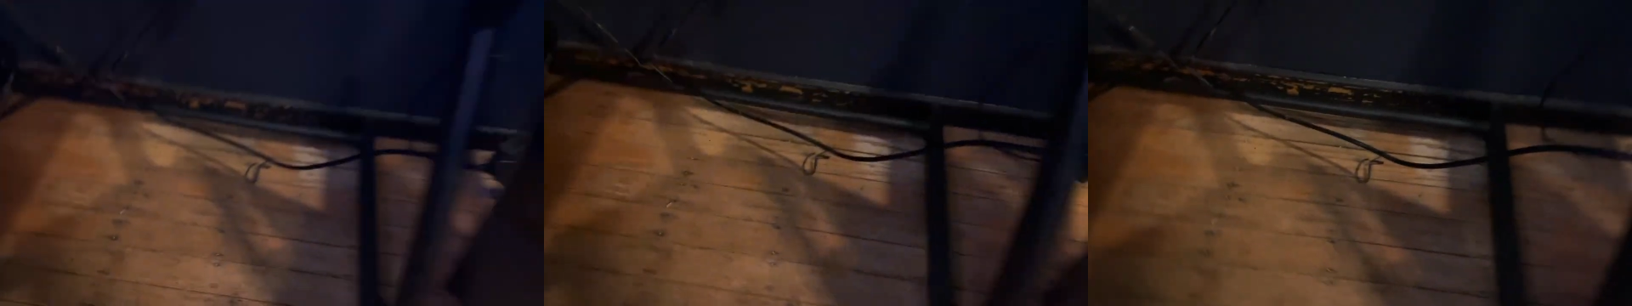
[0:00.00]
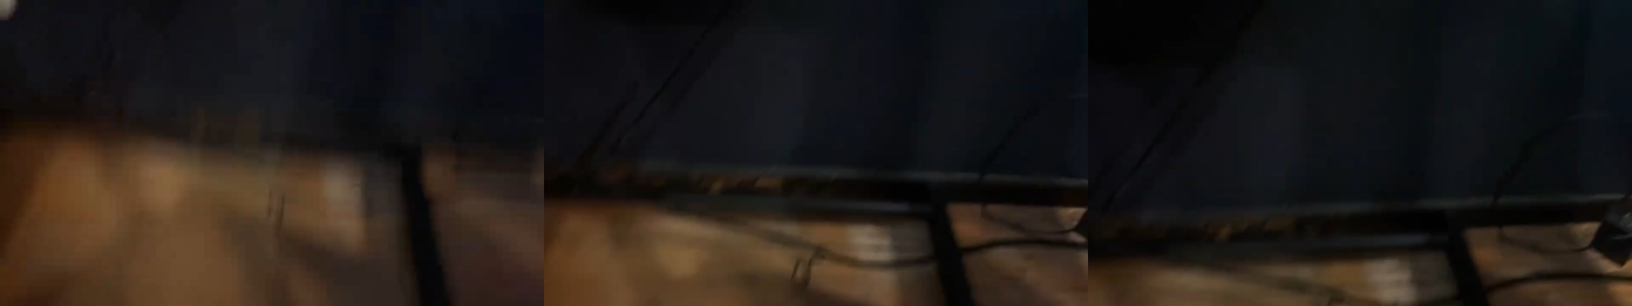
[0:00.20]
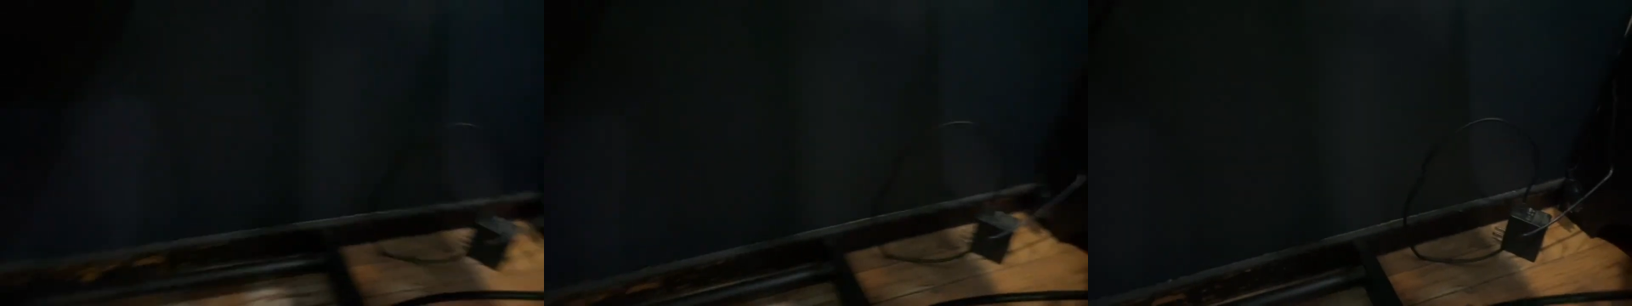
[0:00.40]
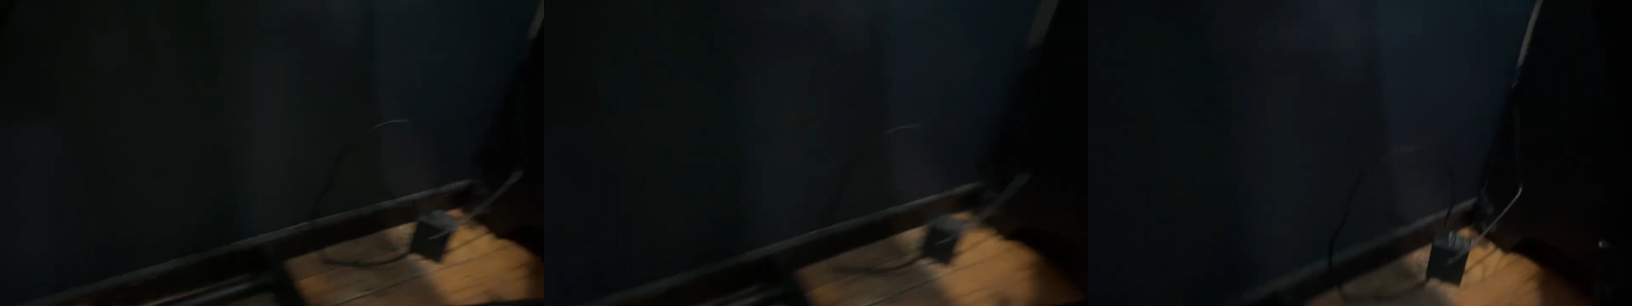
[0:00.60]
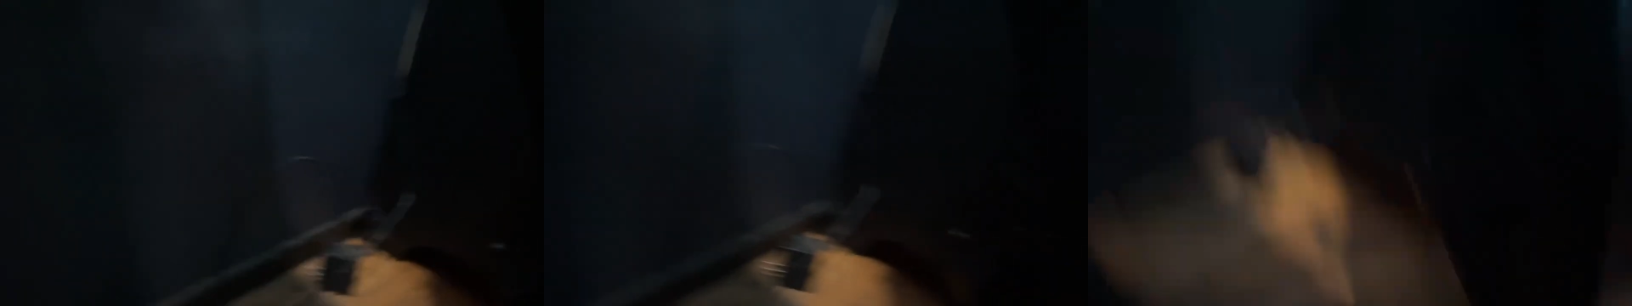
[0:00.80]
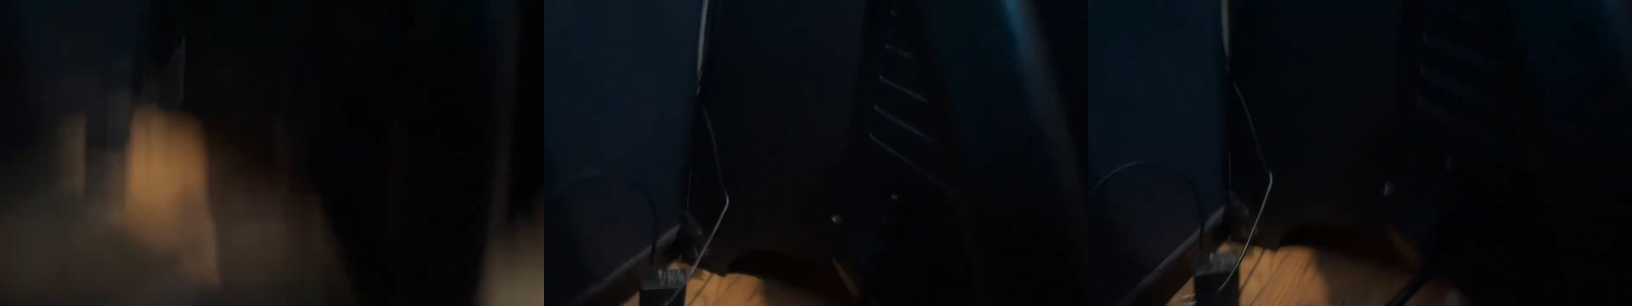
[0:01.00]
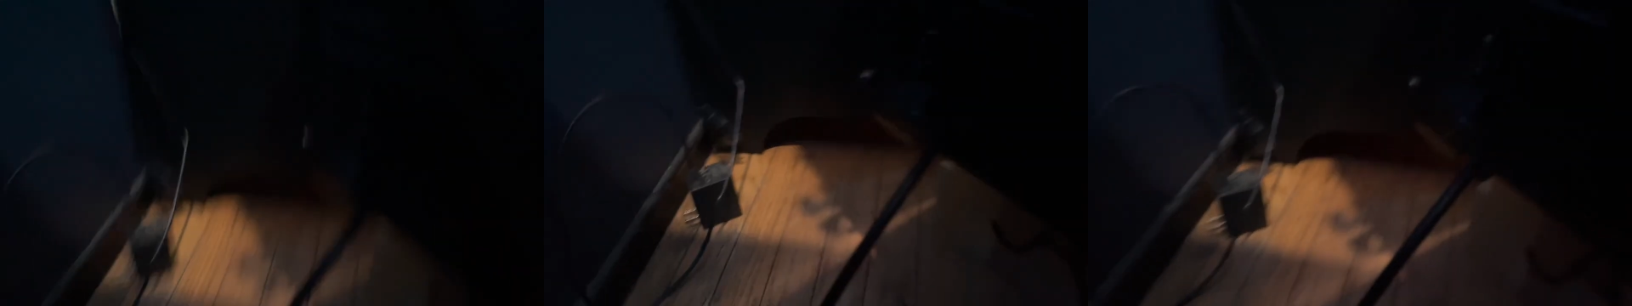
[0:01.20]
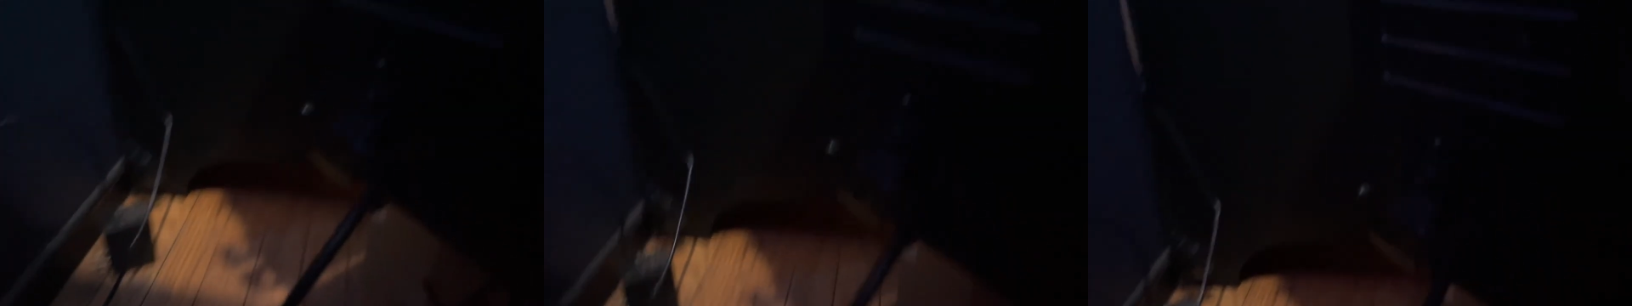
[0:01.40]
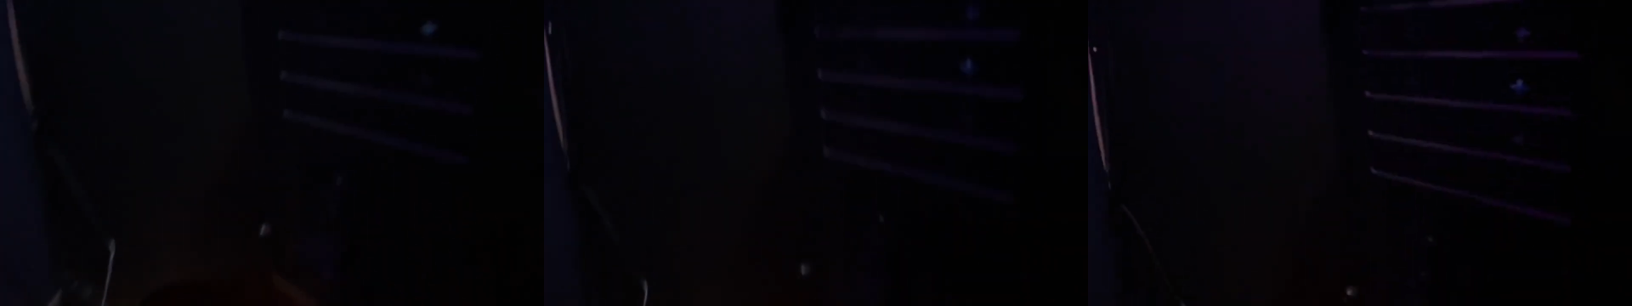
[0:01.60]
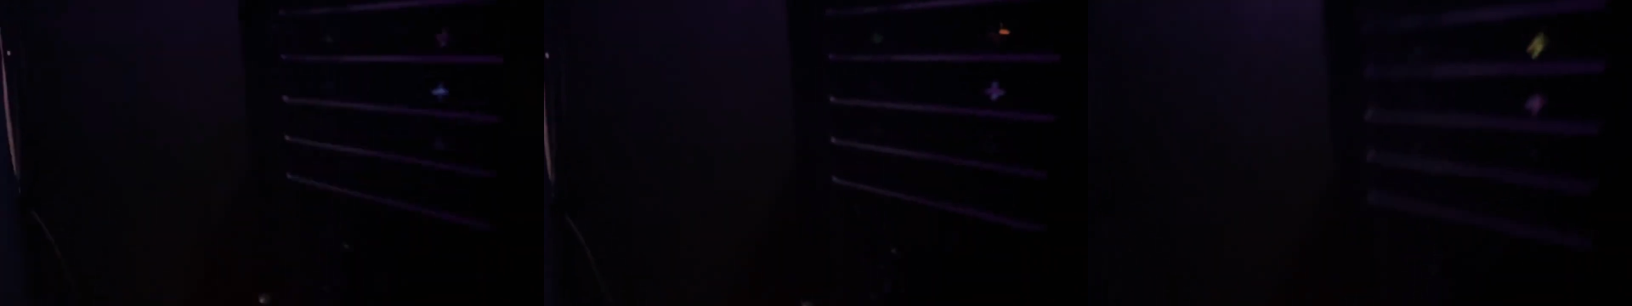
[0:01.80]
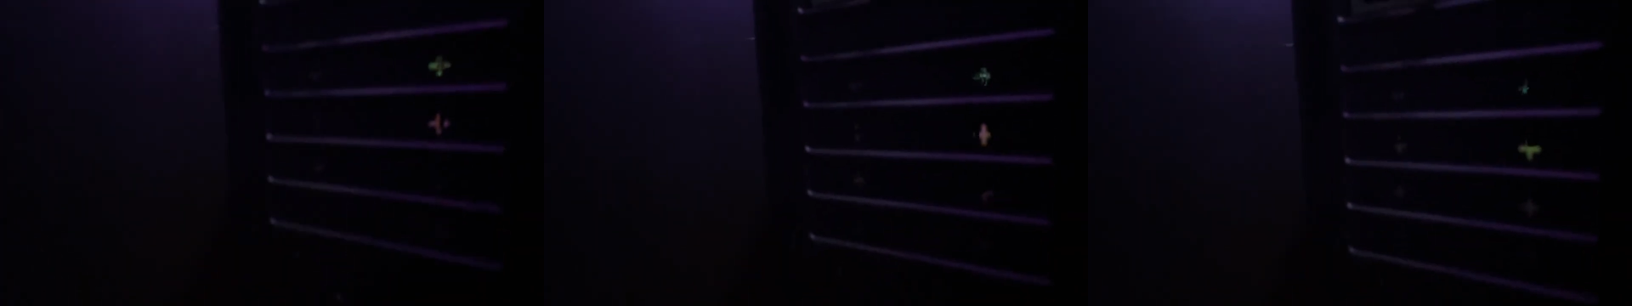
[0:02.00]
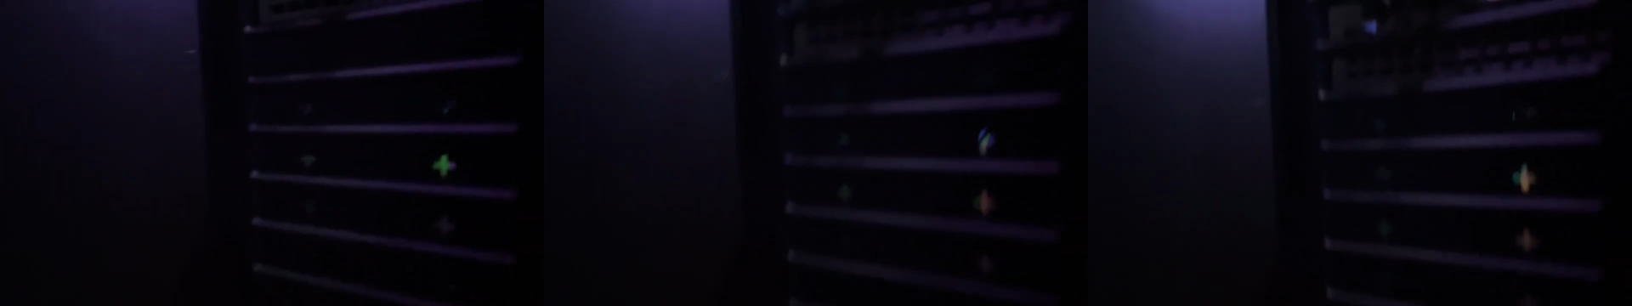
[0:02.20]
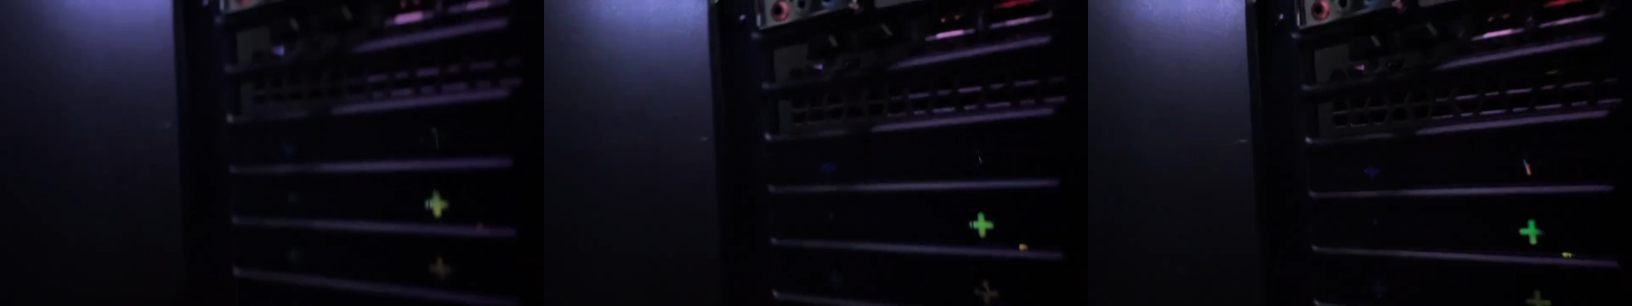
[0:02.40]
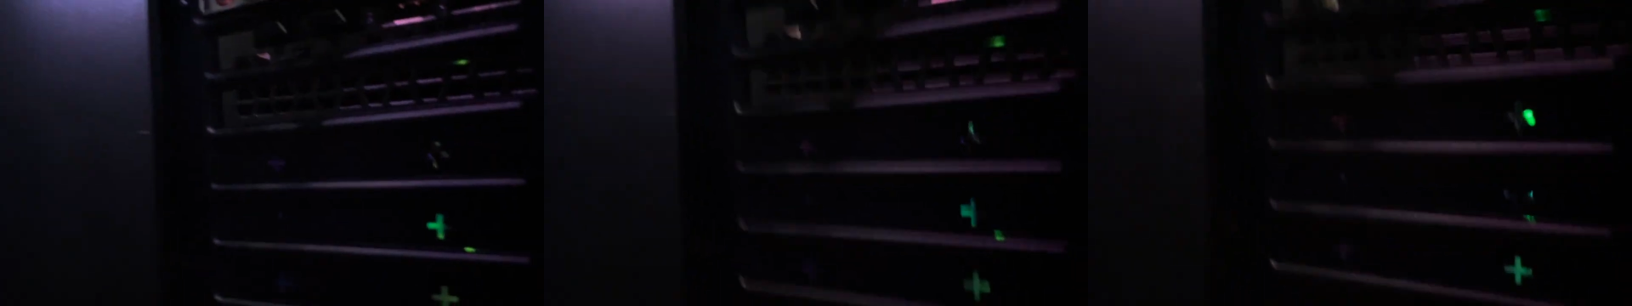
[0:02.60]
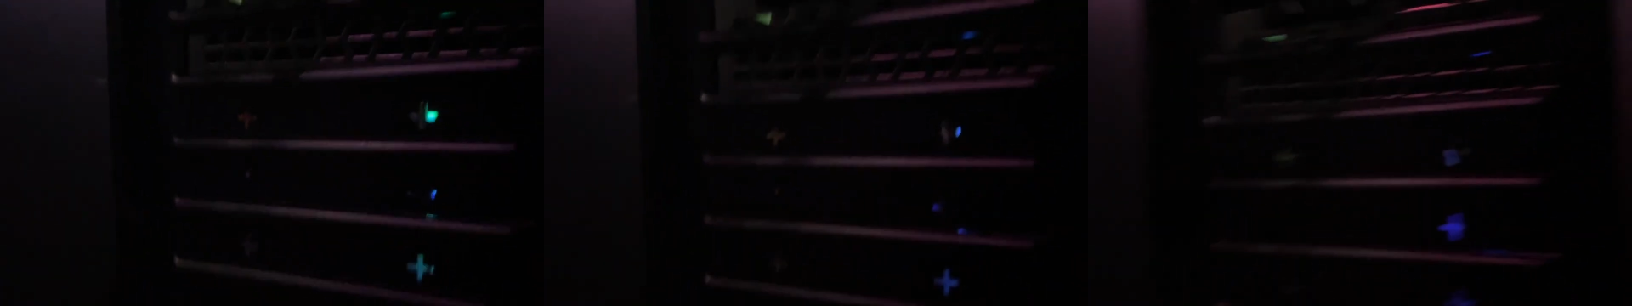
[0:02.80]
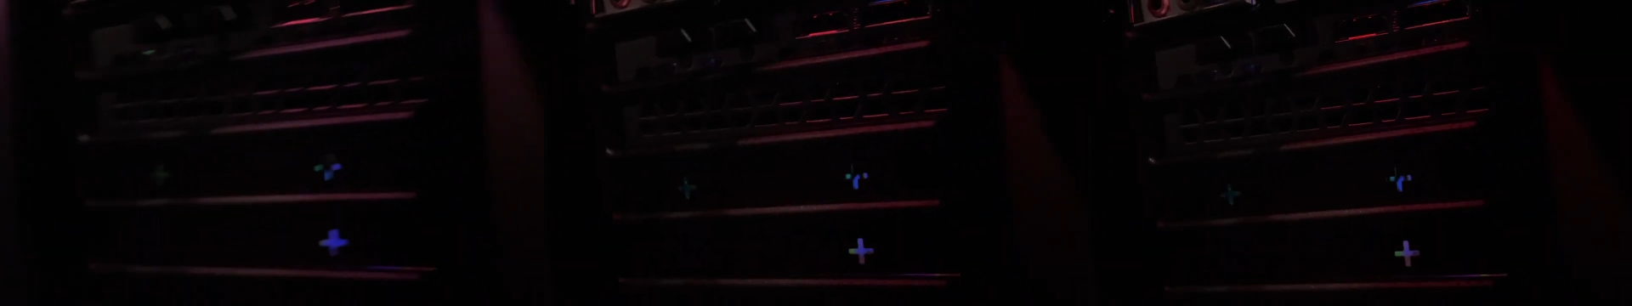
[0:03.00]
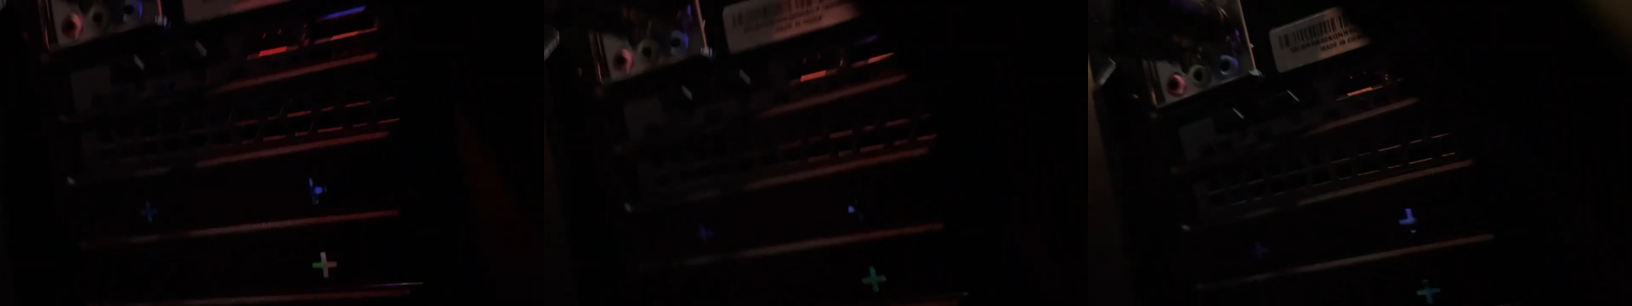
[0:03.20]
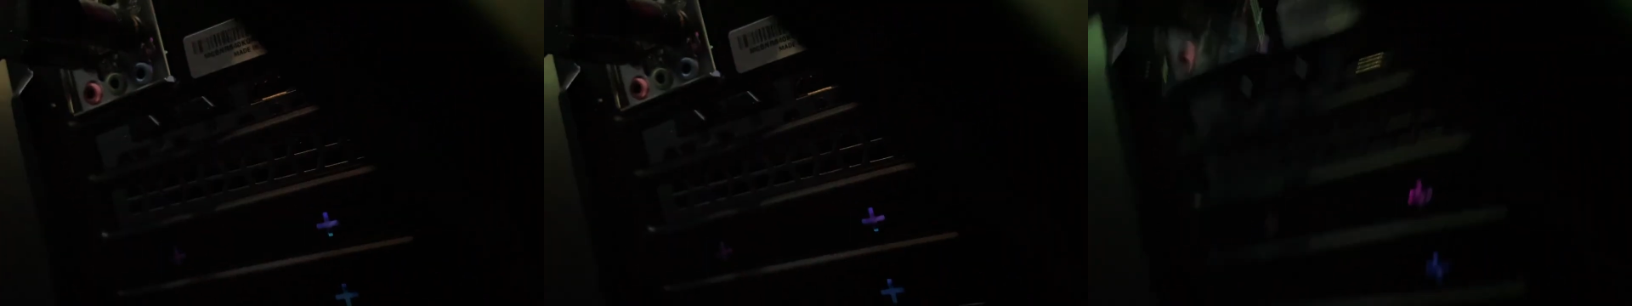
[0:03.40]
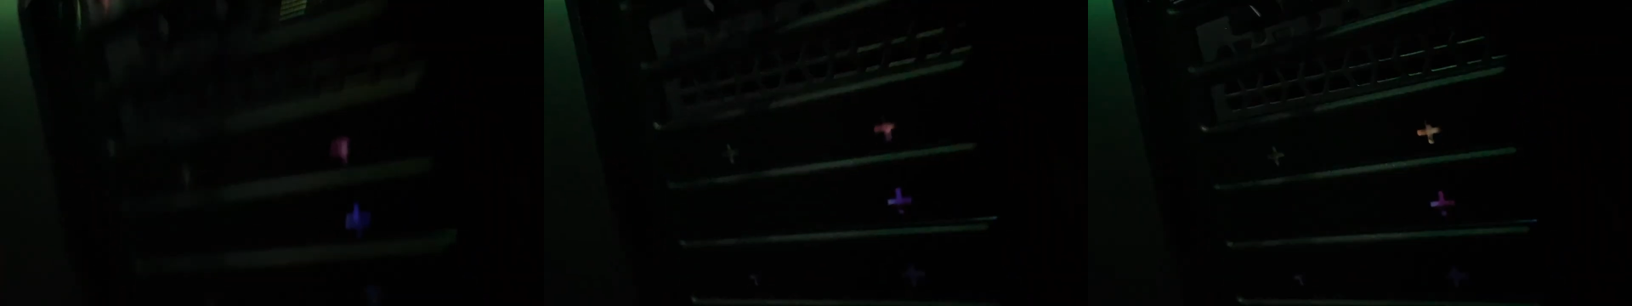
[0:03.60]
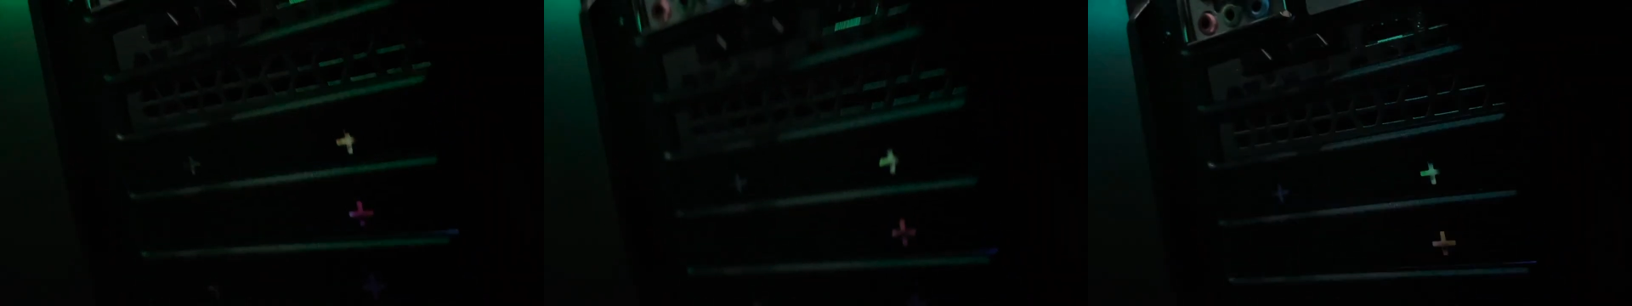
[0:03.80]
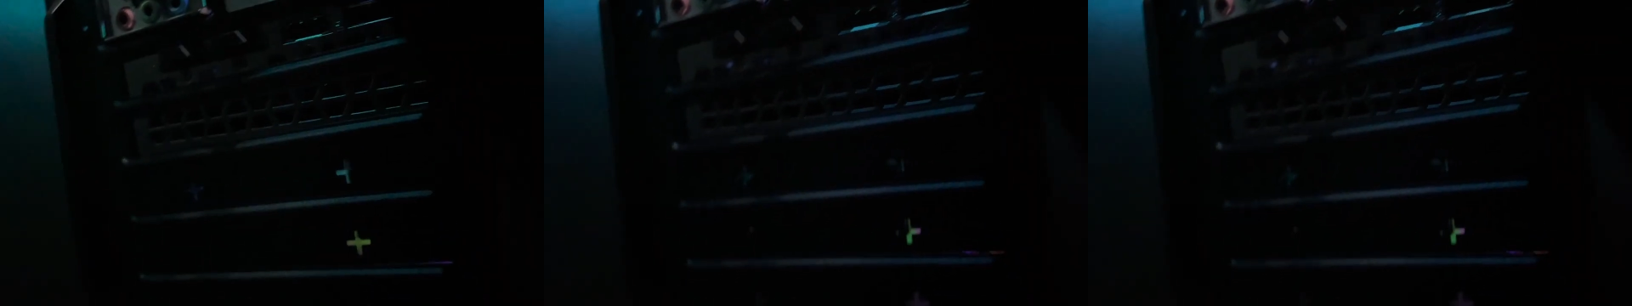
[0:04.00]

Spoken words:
(no speaker visible)